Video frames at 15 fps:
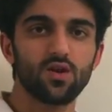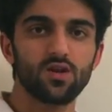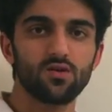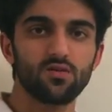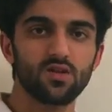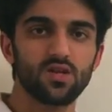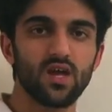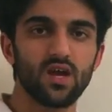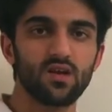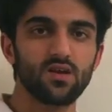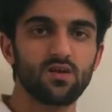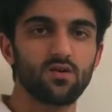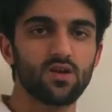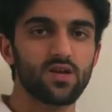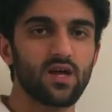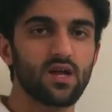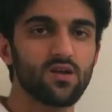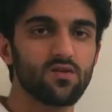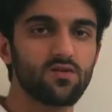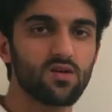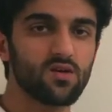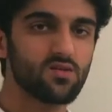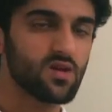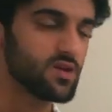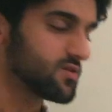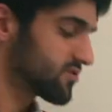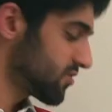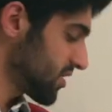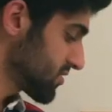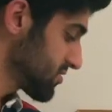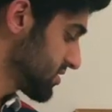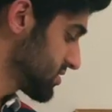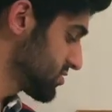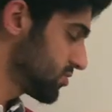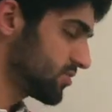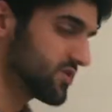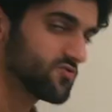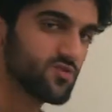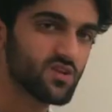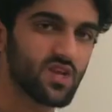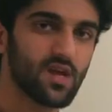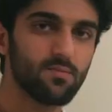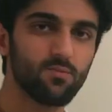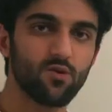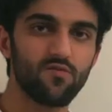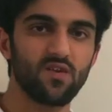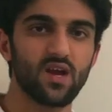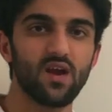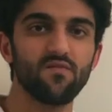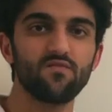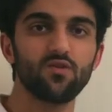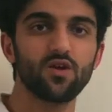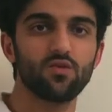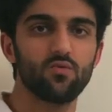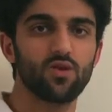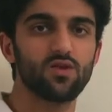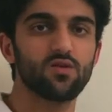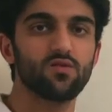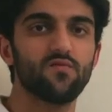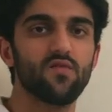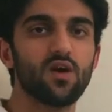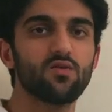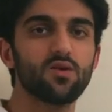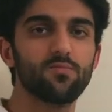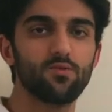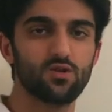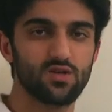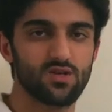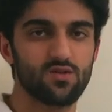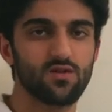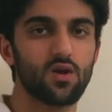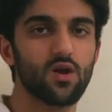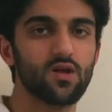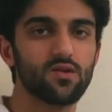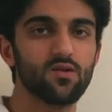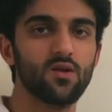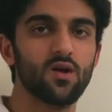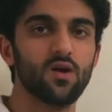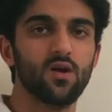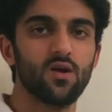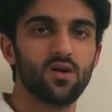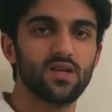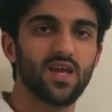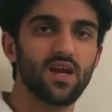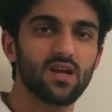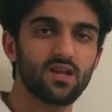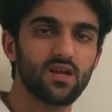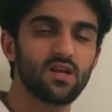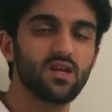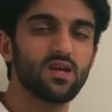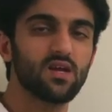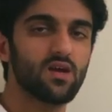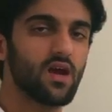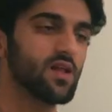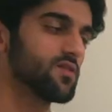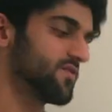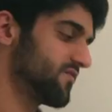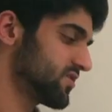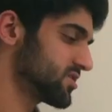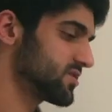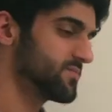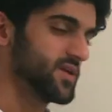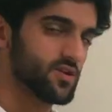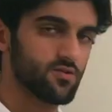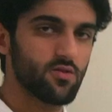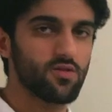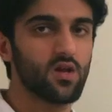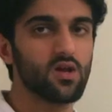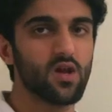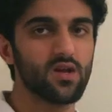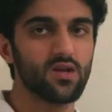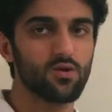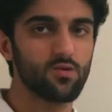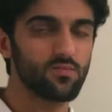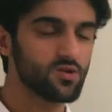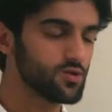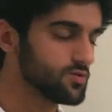to the technical analysis, it's crossed the 200-day moving average, which is a very bullish sign technically, and the fundamentals are lining up too.